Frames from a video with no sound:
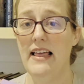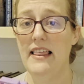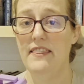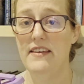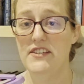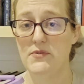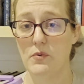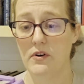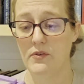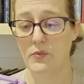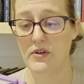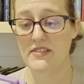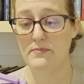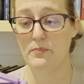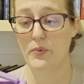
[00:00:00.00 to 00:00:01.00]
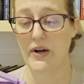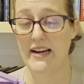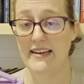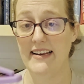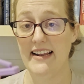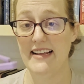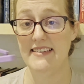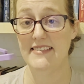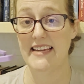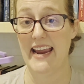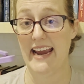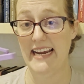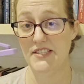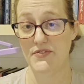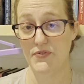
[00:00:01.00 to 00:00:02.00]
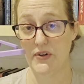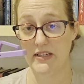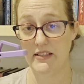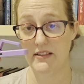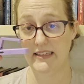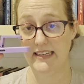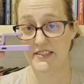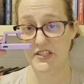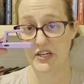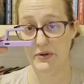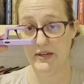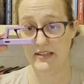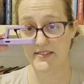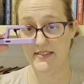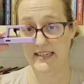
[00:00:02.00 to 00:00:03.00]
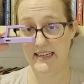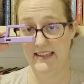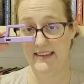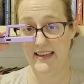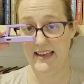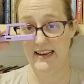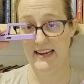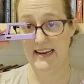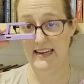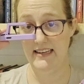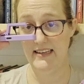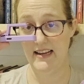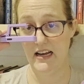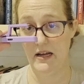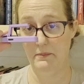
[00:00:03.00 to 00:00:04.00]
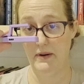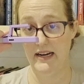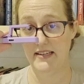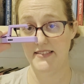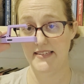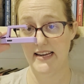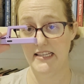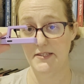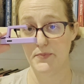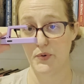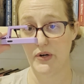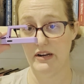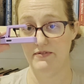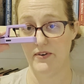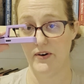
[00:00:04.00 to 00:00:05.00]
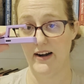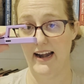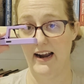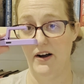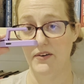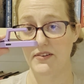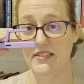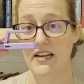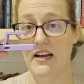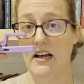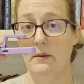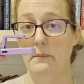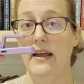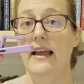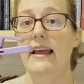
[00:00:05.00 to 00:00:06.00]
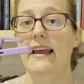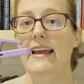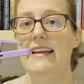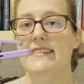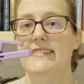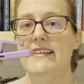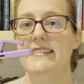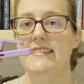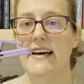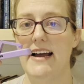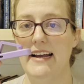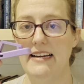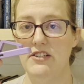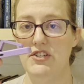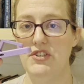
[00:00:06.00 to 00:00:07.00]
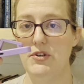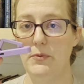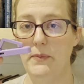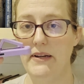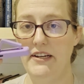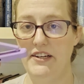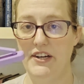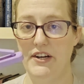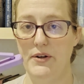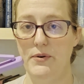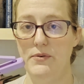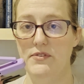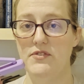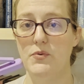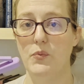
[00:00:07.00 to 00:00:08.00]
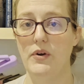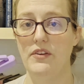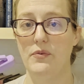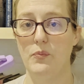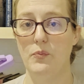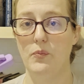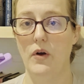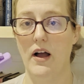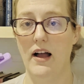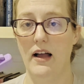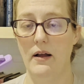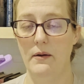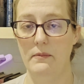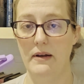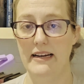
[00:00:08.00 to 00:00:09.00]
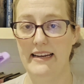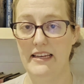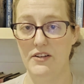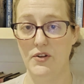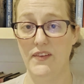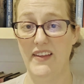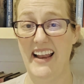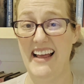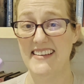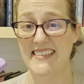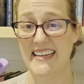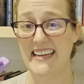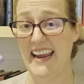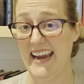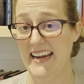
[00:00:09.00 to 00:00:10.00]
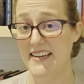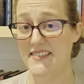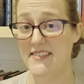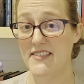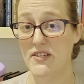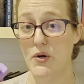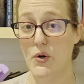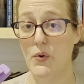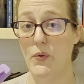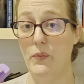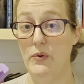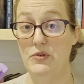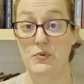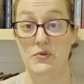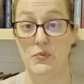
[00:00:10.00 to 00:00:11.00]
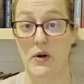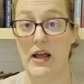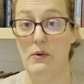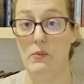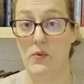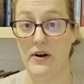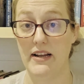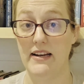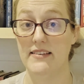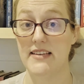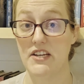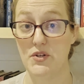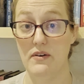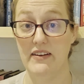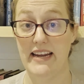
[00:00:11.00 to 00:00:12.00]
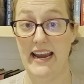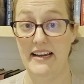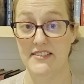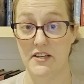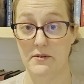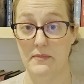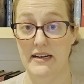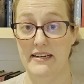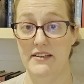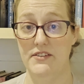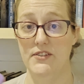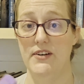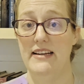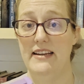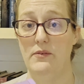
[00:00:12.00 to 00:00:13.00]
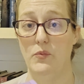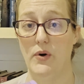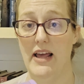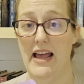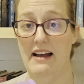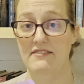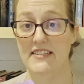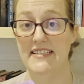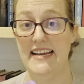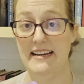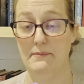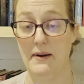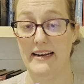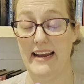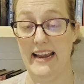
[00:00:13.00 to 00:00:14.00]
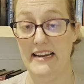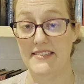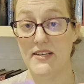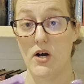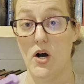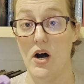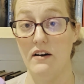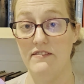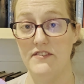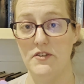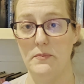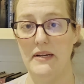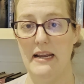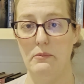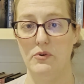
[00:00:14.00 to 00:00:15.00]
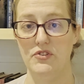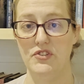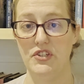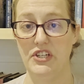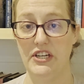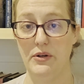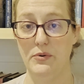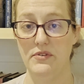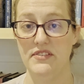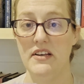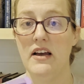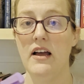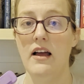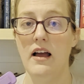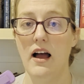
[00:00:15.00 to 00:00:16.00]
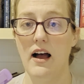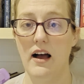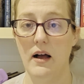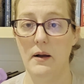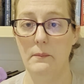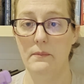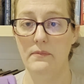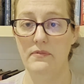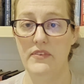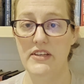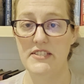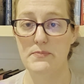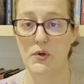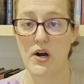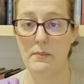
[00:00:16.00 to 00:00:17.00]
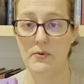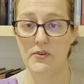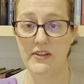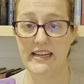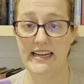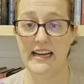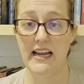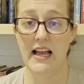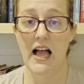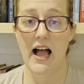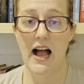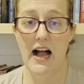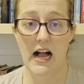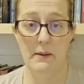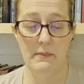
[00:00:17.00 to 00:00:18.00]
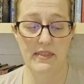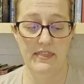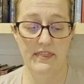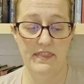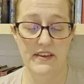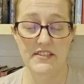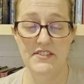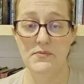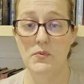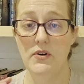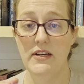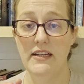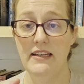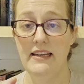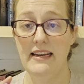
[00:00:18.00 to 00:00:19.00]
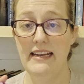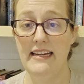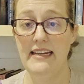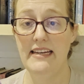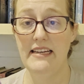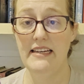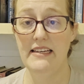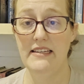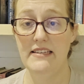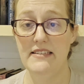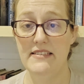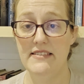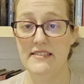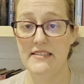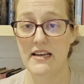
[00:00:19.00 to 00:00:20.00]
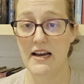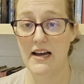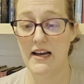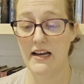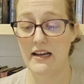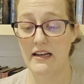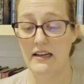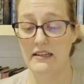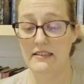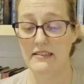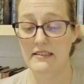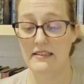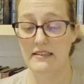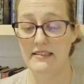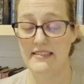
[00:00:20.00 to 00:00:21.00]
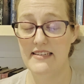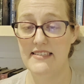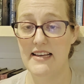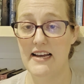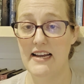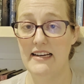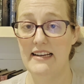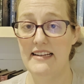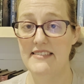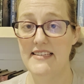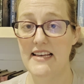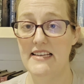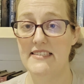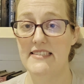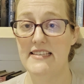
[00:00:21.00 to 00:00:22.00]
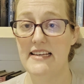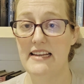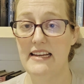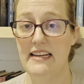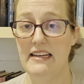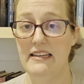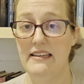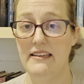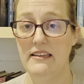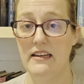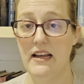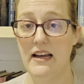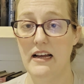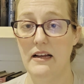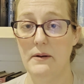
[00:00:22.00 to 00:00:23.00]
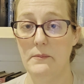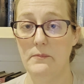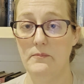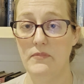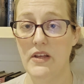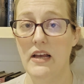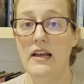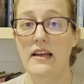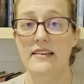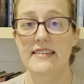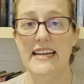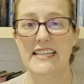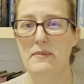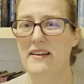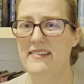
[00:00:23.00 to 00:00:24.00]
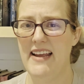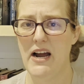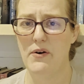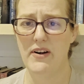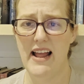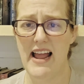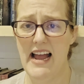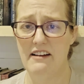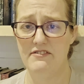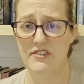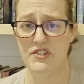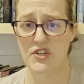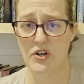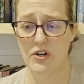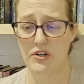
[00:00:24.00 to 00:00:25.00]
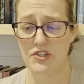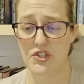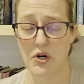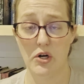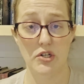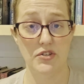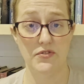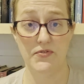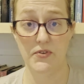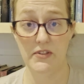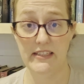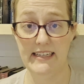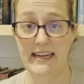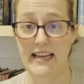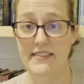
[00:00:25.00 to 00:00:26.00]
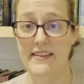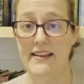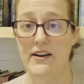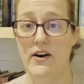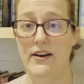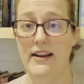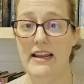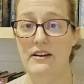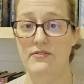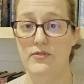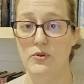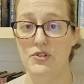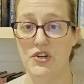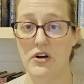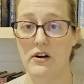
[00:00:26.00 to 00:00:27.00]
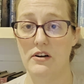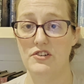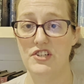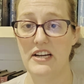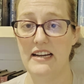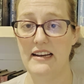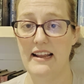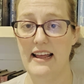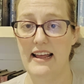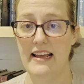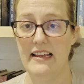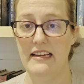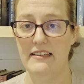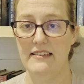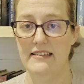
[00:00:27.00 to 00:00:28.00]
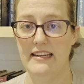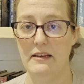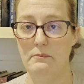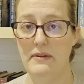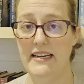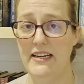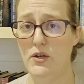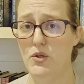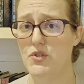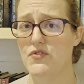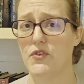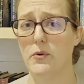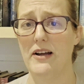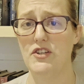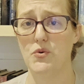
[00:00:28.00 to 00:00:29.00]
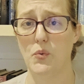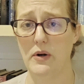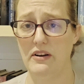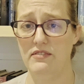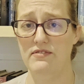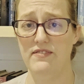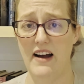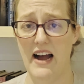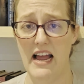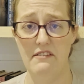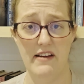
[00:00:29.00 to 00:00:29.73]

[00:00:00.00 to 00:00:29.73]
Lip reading: This one was branded as case friendly, so you can see that it extends pretty far out. It's designed to be used with a Kindle that has a case, which was what I wanted because I do have a case on my Kindle. I didn't want to have to take my case off to be able to use this properly. This one is designed. It says that it takes about an hour and a half to charge fully, and then on a full charge, it can be used for about 25